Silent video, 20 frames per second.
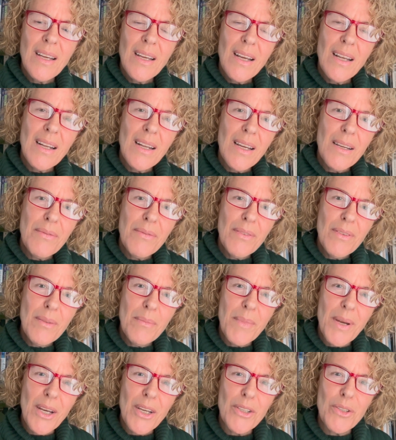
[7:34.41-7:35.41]
a life with a
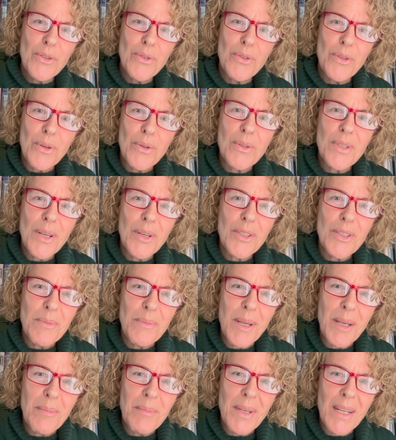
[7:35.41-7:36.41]
man who knows how to
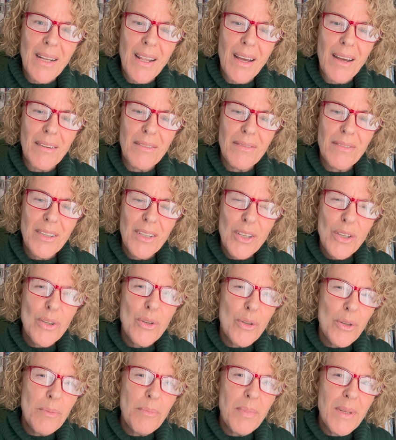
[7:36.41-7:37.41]
make me laugh
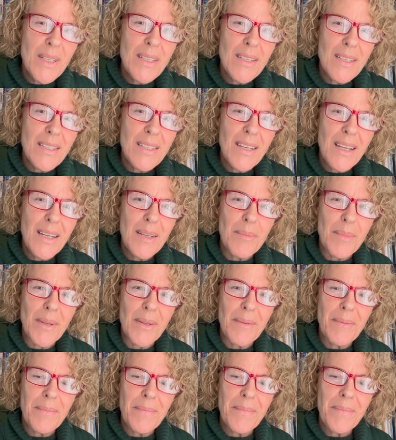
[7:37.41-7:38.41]
could be sustainable.